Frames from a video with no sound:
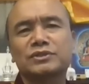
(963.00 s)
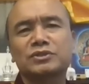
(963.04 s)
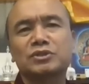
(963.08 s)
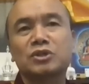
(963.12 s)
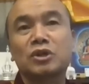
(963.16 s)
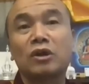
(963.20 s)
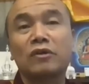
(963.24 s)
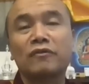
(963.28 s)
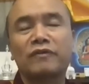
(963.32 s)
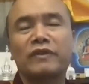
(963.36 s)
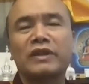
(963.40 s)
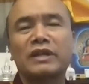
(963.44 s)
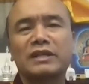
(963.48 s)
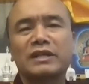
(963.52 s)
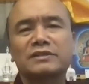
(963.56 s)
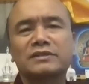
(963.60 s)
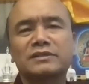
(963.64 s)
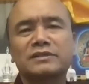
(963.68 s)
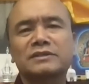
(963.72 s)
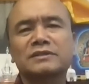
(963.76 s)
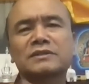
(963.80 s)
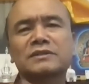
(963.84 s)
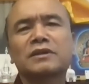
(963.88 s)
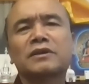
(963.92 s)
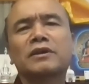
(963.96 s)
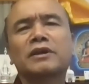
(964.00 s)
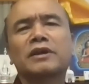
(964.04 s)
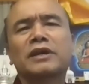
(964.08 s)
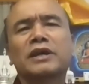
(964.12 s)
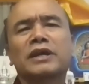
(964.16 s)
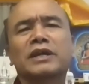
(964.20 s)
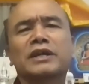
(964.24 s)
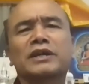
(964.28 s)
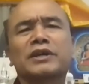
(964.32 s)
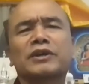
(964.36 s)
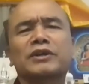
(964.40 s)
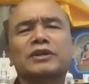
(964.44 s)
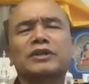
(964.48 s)
conflicts
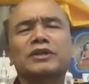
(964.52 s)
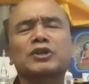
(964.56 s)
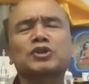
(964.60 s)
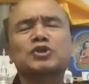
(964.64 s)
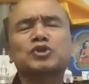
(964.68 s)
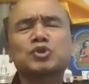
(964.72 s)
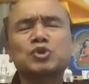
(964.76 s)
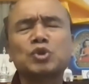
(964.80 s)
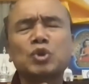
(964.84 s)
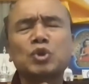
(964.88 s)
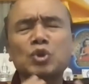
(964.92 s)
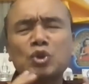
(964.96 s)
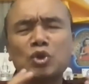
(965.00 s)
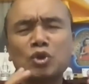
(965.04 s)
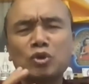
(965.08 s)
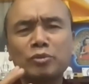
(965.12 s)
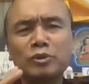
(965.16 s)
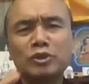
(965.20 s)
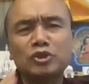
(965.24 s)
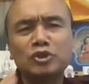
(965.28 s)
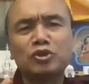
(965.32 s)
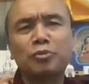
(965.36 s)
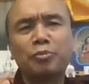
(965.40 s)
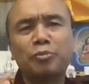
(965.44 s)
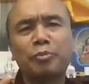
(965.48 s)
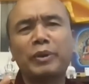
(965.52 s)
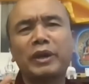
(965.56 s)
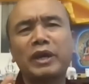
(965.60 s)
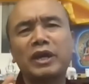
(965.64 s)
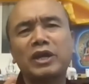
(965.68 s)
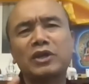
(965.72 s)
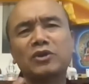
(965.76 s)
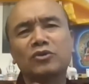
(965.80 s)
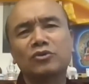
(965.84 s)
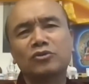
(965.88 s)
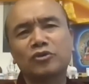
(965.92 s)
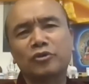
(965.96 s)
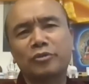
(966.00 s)
can create so much of
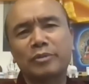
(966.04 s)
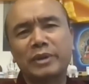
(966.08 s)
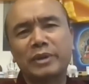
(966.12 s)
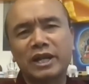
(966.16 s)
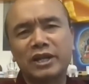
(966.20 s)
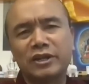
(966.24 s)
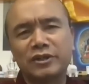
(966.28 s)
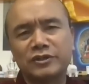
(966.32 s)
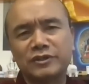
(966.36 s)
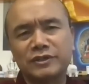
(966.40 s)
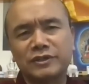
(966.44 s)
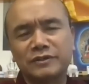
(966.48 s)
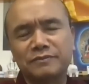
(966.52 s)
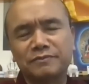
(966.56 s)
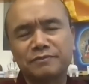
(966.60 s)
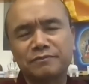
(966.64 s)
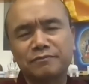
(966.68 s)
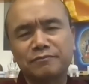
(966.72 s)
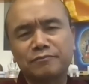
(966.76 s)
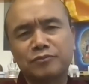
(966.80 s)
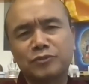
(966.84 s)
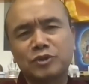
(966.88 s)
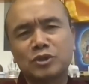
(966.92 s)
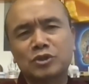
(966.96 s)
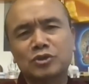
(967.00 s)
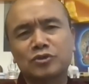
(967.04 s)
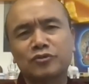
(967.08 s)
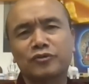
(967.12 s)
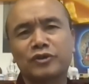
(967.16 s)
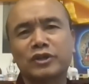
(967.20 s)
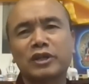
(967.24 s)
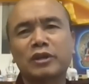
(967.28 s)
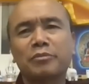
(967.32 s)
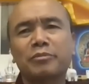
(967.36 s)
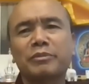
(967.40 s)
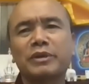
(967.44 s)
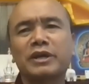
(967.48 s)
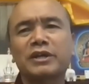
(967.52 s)
pain on the humanity. So for
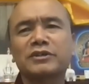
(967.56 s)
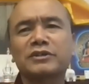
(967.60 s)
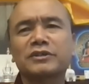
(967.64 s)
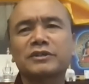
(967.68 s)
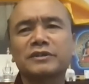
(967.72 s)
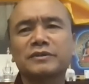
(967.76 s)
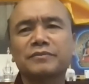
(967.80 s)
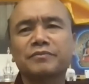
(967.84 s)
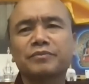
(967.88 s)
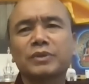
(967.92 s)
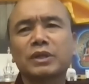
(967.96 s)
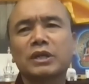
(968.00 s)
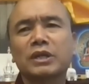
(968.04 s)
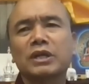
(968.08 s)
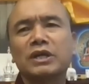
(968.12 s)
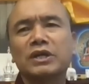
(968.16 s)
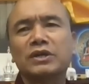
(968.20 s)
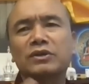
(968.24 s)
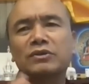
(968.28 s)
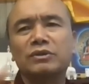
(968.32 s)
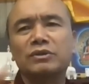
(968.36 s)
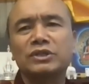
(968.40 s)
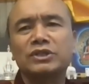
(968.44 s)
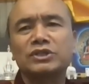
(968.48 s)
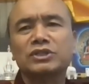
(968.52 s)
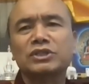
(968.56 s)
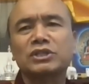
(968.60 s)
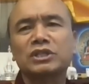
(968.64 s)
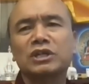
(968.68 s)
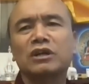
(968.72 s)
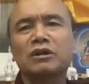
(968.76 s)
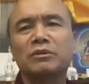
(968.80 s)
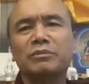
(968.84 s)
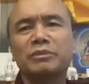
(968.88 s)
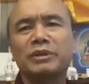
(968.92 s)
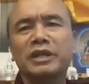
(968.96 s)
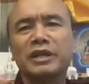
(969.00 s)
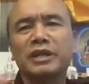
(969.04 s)
that matter, religious
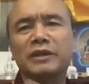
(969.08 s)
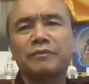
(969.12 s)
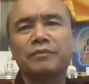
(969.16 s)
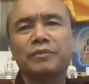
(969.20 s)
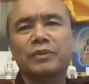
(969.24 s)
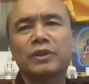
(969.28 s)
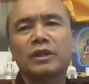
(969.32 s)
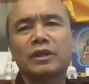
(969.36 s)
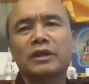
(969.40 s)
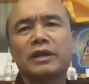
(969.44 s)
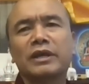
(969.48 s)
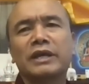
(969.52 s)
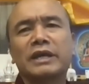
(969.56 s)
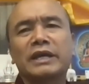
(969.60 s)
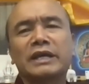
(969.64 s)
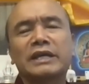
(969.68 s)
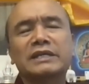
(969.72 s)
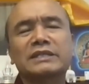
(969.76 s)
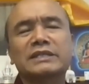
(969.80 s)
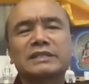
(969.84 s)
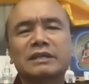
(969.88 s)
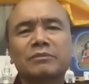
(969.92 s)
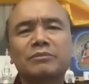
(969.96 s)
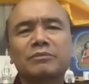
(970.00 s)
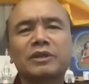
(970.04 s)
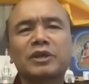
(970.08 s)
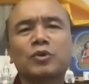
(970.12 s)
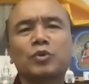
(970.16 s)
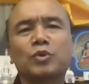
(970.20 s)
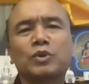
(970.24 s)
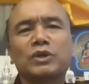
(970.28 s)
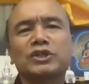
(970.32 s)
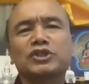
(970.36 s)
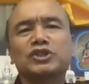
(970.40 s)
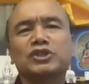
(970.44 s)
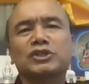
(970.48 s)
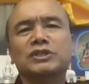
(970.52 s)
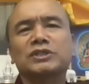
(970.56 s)
harmony is something
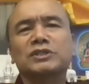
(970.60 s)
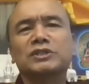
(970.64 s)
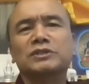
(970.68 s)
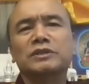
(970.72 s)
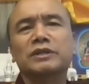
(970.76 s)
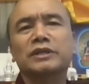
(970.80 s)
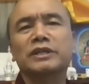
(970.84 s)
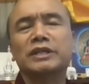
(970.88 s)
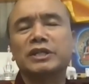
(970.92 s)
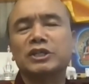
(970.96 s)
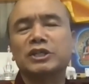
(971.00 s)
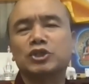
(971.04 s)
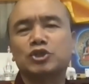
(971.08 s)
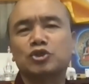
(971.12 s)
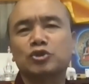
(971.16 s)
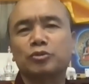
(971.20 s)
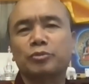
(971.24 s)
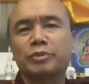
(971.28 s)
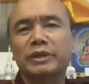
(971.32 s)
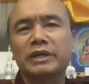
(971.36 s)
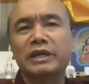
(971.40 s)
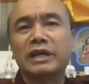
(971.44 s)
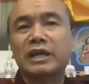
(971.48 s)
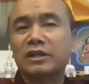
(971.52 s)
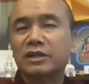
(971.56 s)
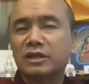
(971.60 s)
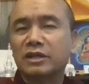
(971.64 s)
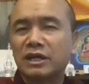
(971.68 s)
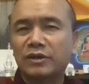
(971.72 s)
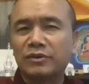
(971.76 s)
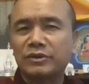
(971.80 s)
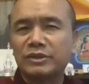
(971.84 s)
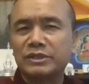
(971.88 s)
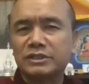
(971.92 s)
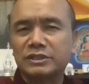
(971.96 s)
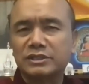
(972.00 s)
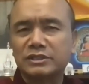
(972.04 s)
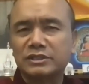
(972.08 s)
which needs to be
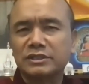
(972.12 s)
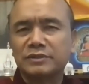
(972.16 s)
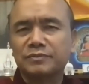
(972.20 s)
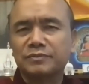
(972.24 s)
encouraged